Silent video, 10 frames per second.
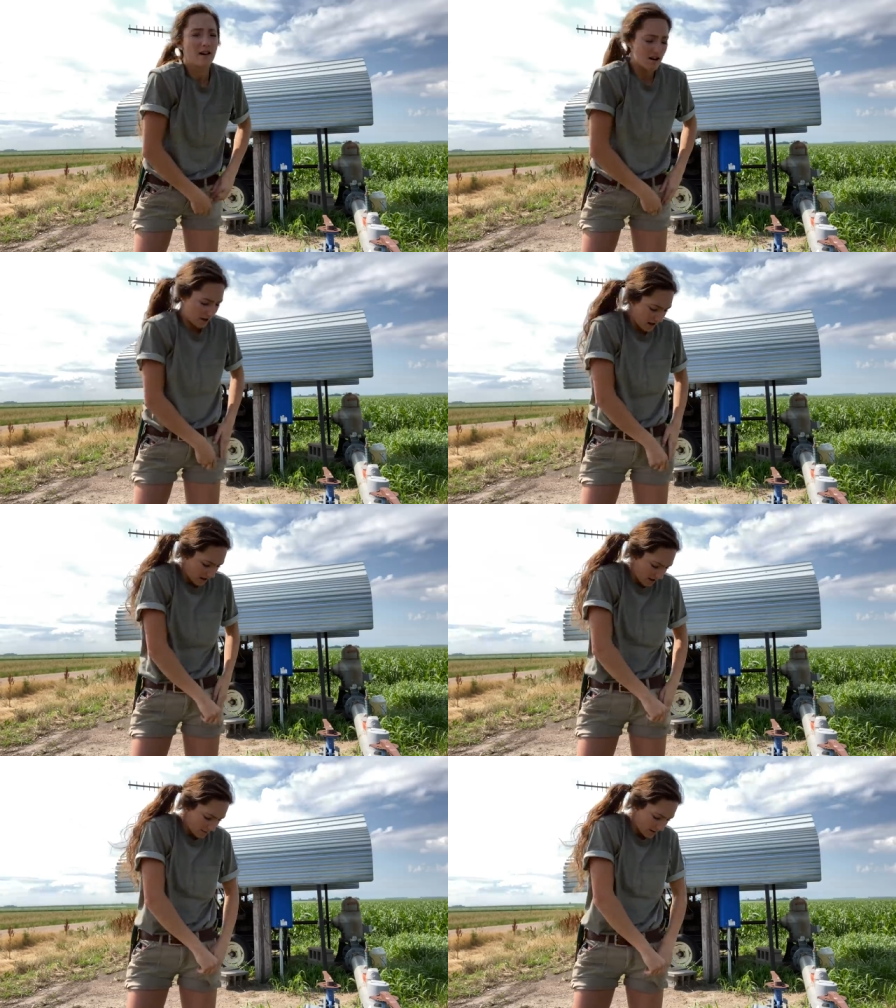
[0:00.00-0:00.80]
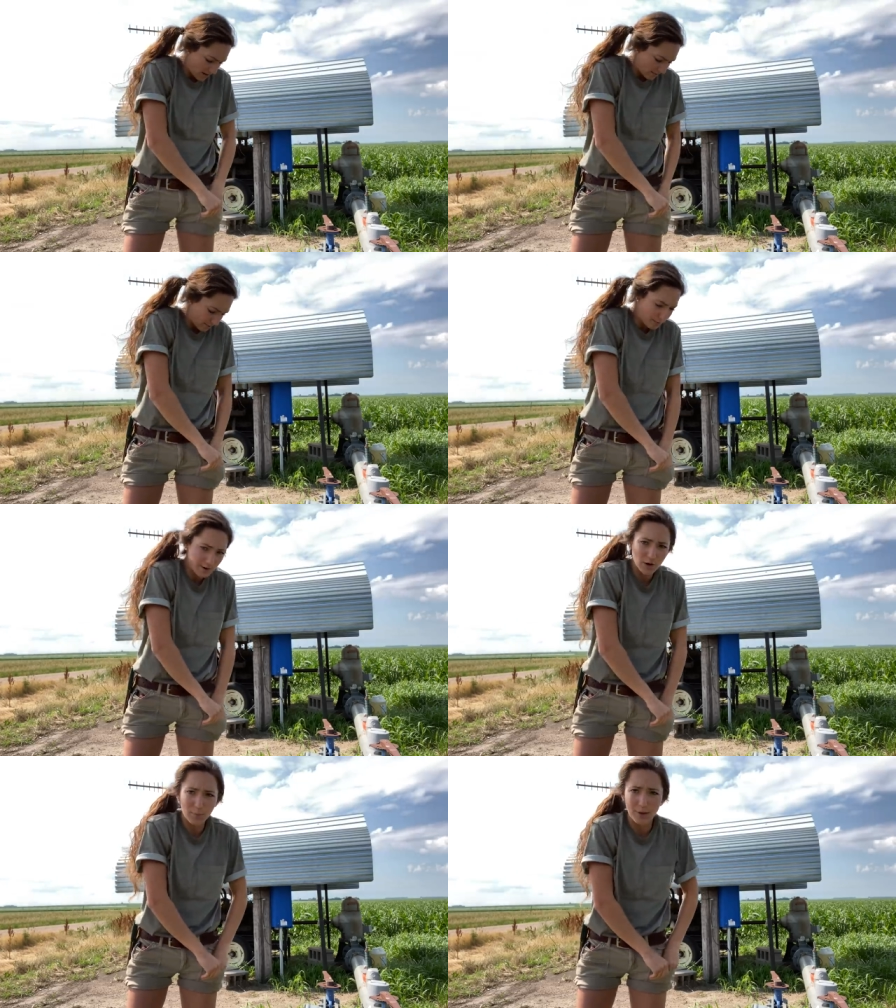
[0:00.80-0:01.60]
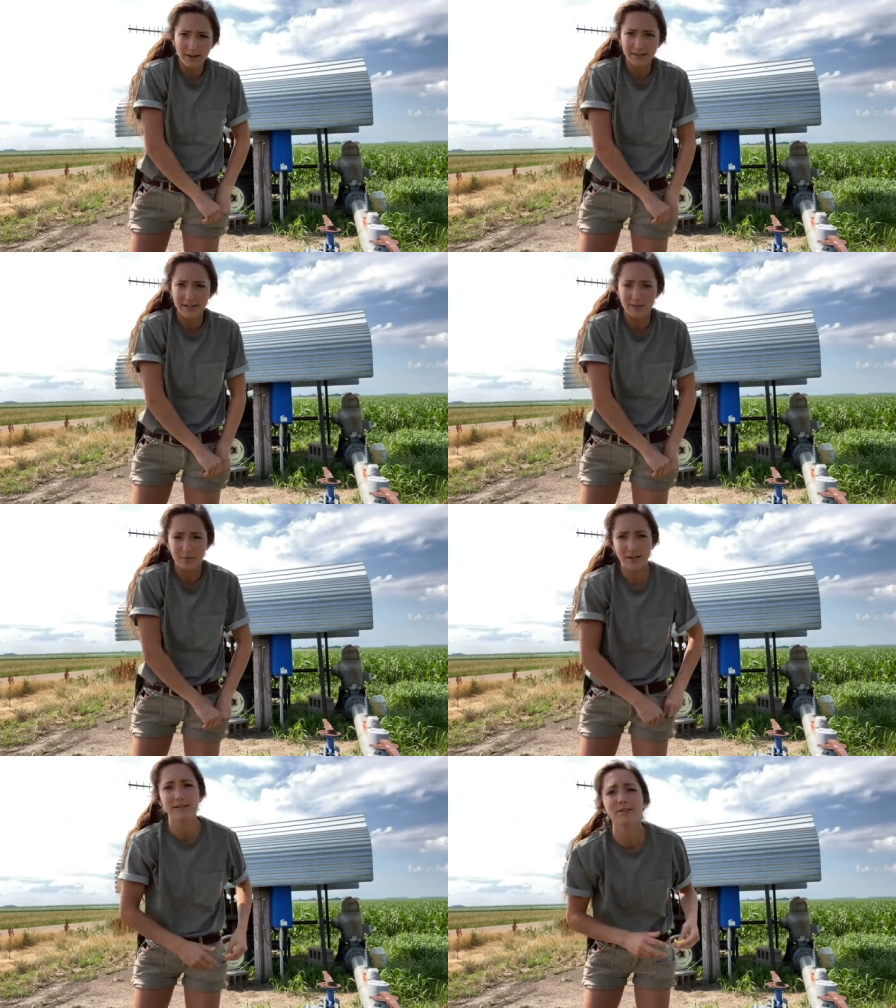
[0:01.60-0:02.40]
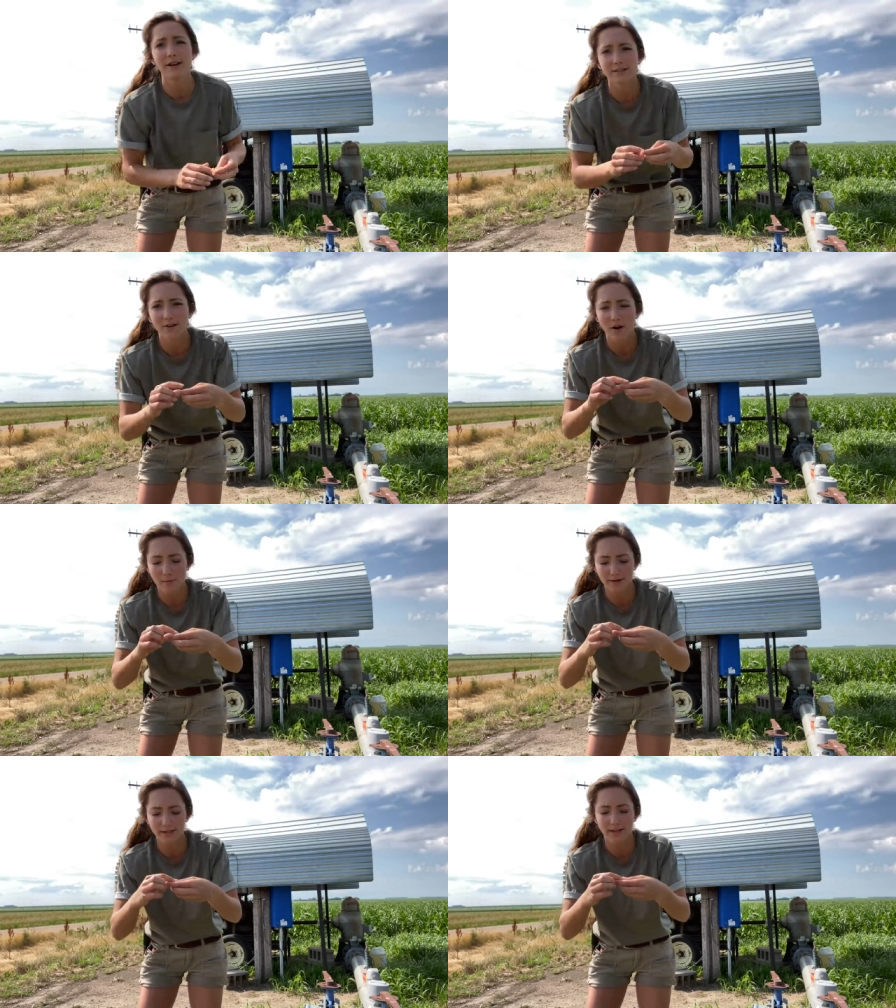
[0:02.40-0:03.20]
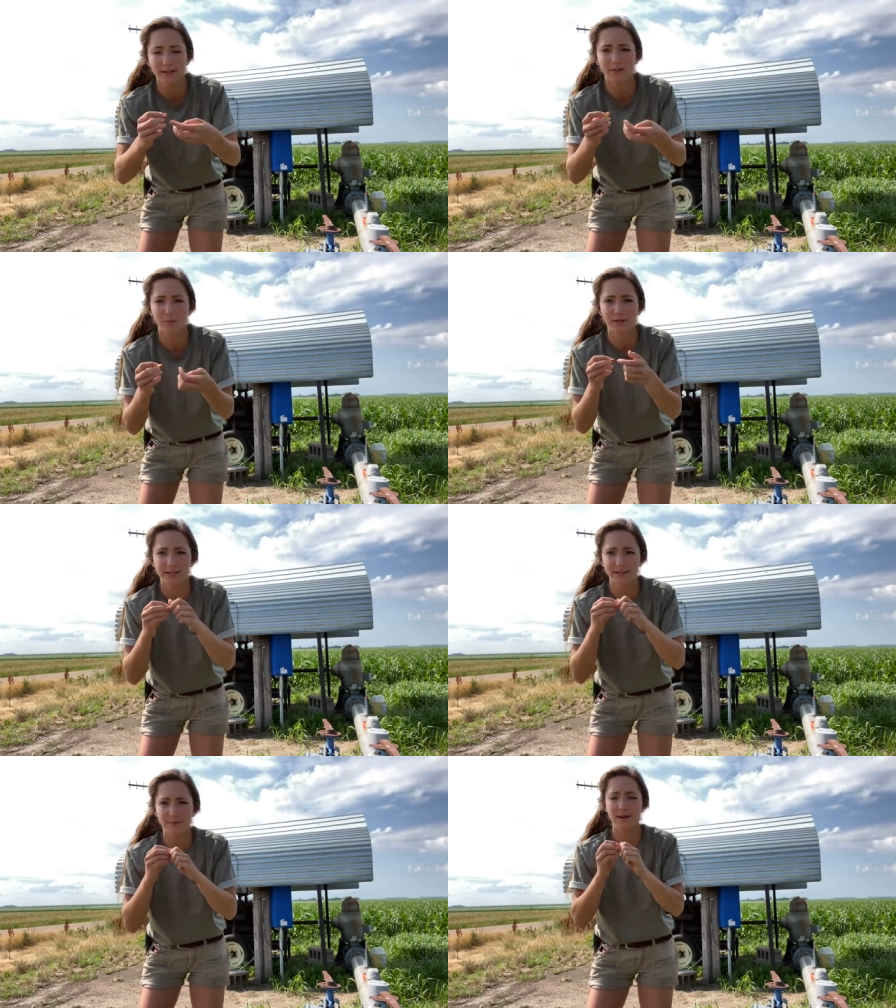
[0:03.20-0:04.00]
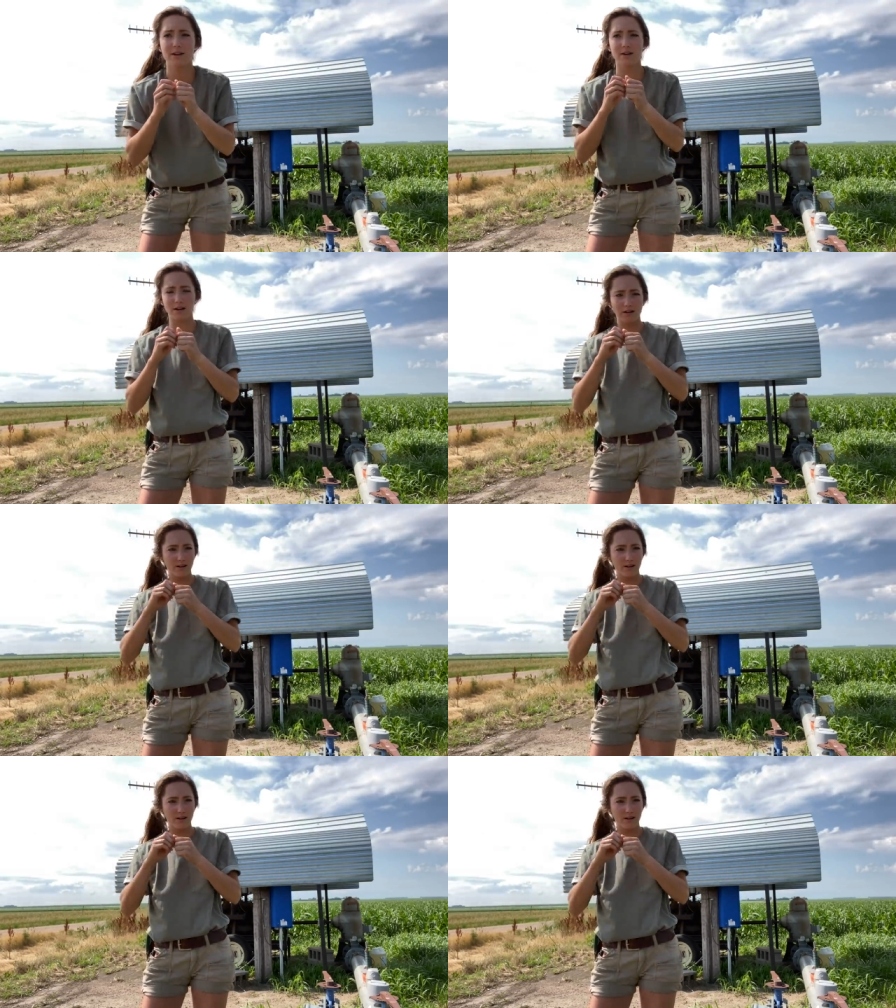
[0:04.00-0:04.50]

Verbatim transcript: Um, uh, earplugs in because you guys know how much I love protecting my hearing.